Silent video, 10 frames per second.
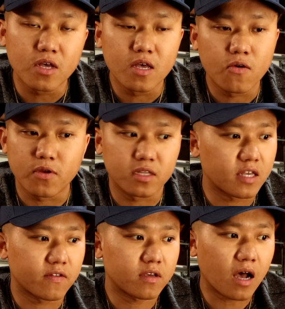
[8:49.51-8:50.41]
What do you
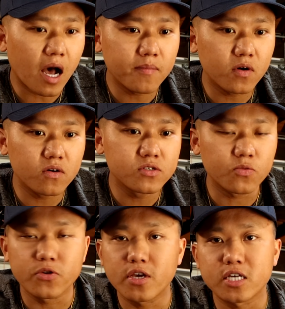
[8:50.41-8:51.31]
think of the combos?
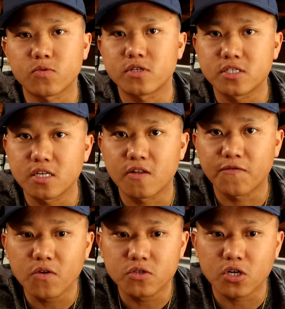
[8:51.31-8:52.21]
What do you guys want to see in the
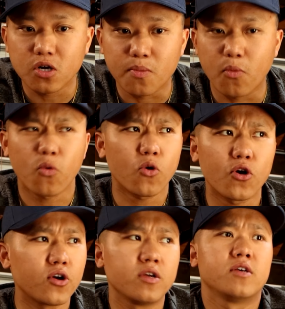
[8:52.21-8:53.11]
future?
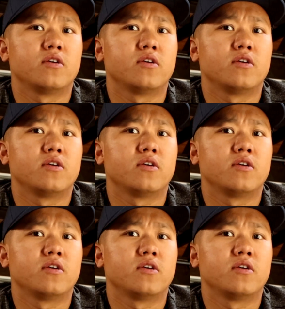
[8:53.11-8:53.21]
More